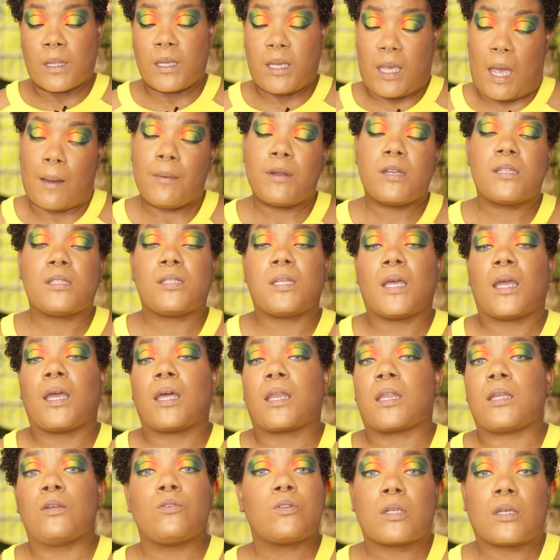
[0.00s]
yeah, I'm gonna say
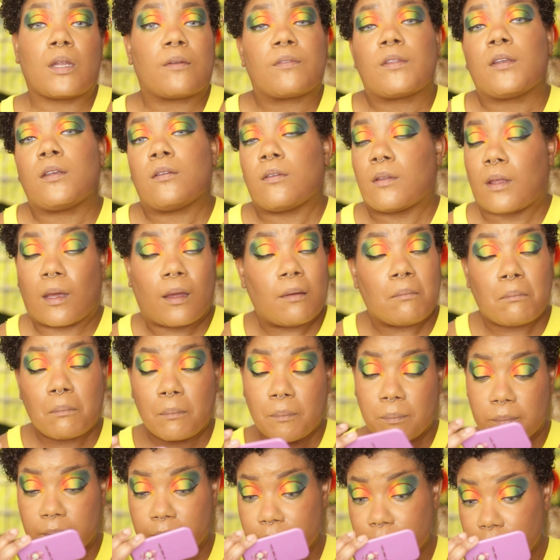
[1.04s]
it, you shouldn't have to do that.
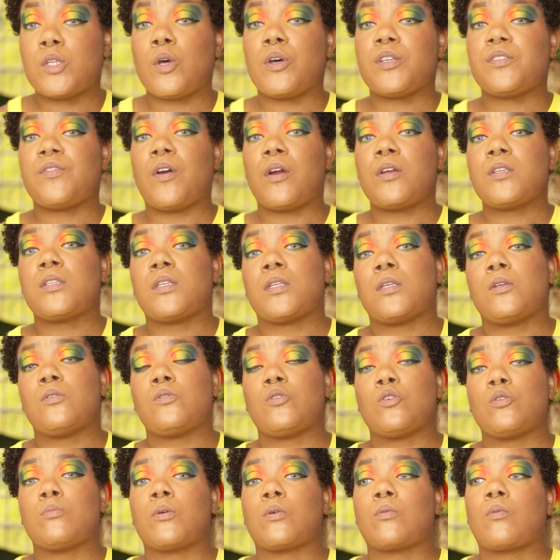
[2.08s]
So as far as the
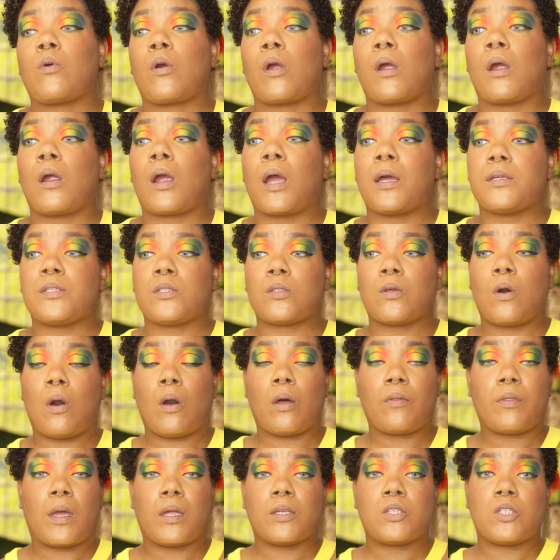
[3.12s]
YouTuber where I
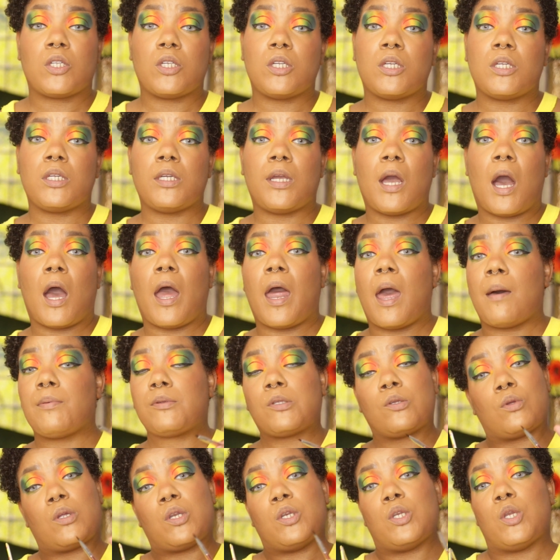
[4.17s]
saw that she got
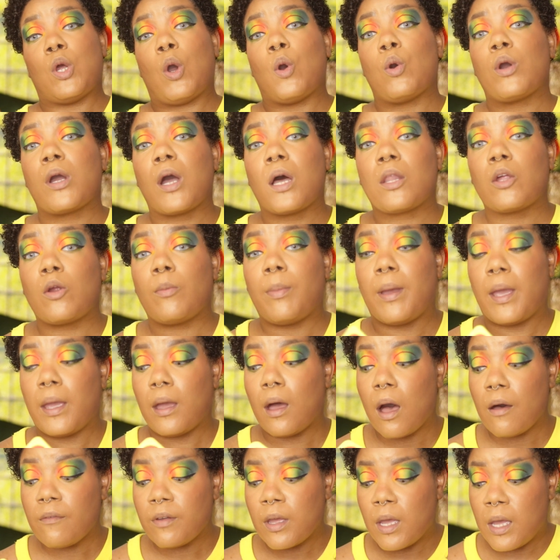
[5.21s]
absolutely no color
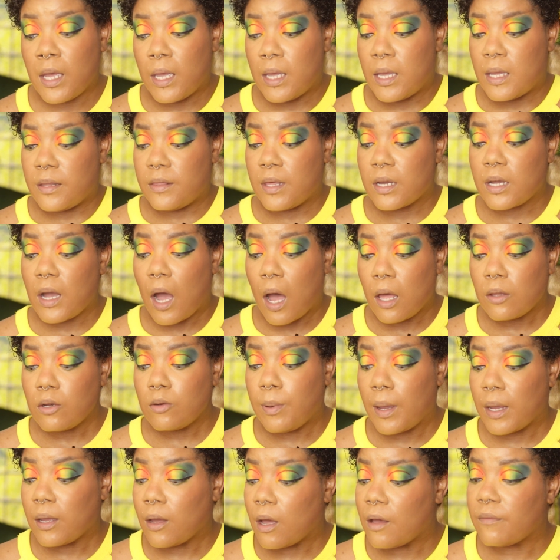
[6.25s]
payoff, the color
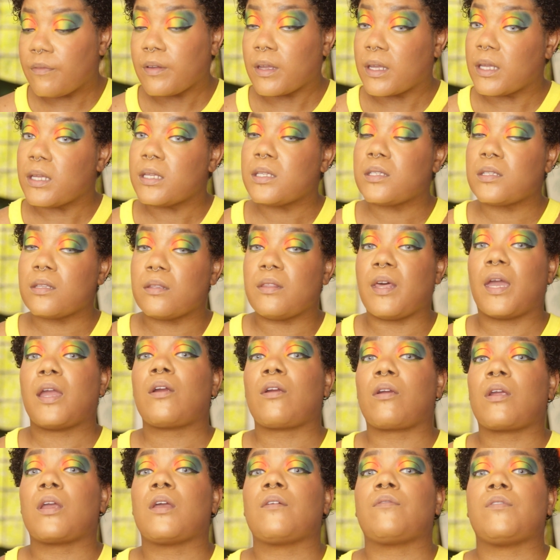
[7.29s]
payoff is
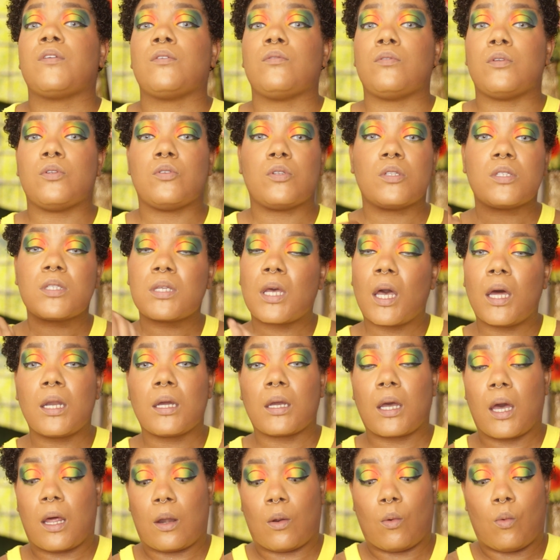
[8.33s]
there if you just kind
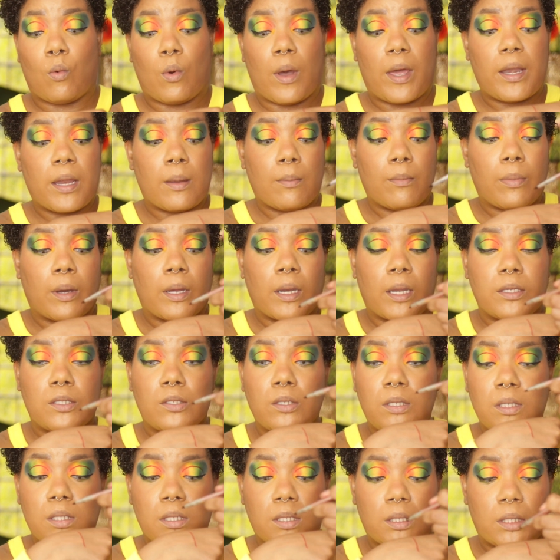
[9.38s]
of gotta wet it. But as
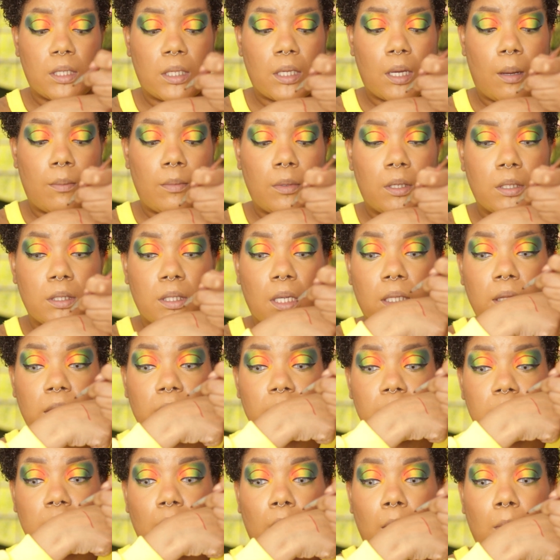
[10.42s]
you can see, I'm gonna take
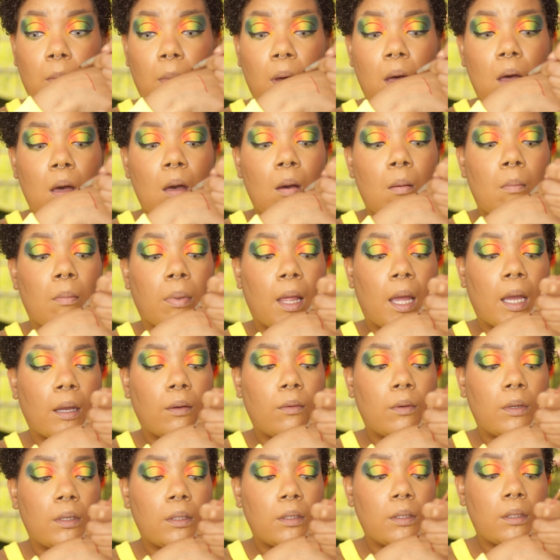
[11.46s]
this black
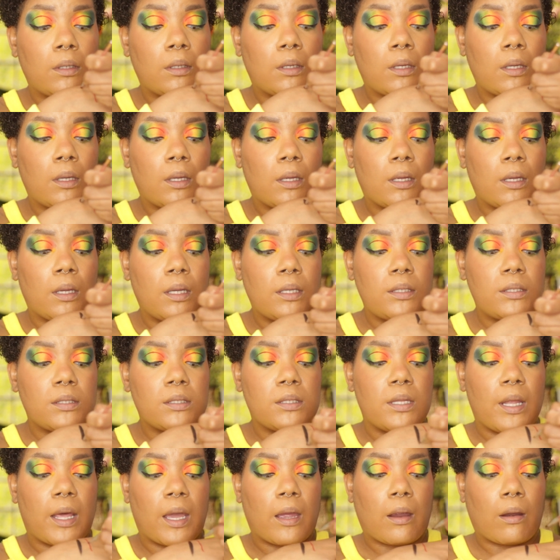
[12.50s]
one. It's
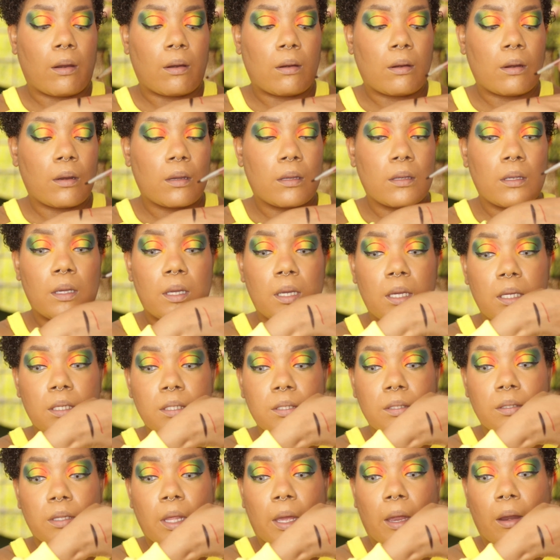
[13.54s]
there.
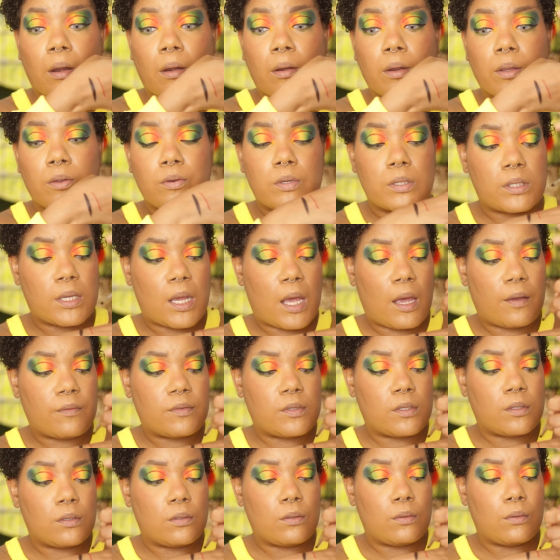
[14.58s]
It's there. You just have
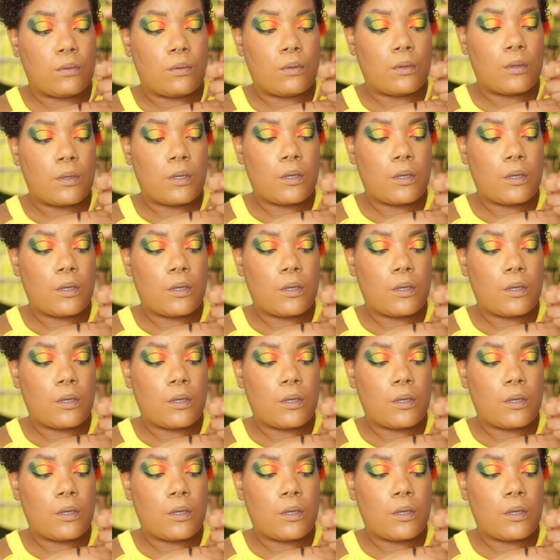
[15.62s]
to